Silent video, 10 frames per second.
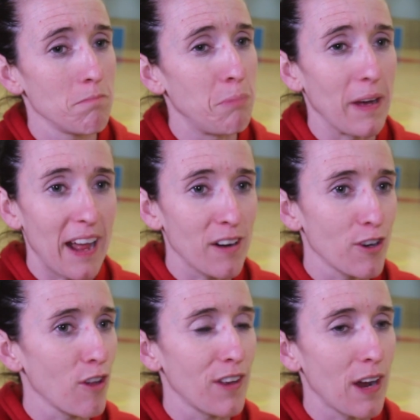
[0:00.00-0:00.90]
But I don't
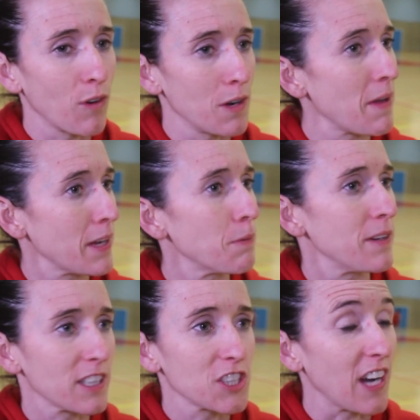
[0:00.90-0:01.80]
know that I want to make a
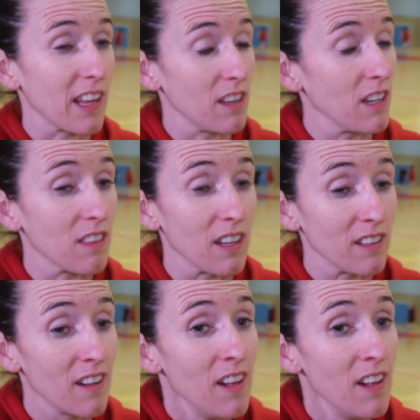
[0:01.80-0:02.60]
prediction. I think that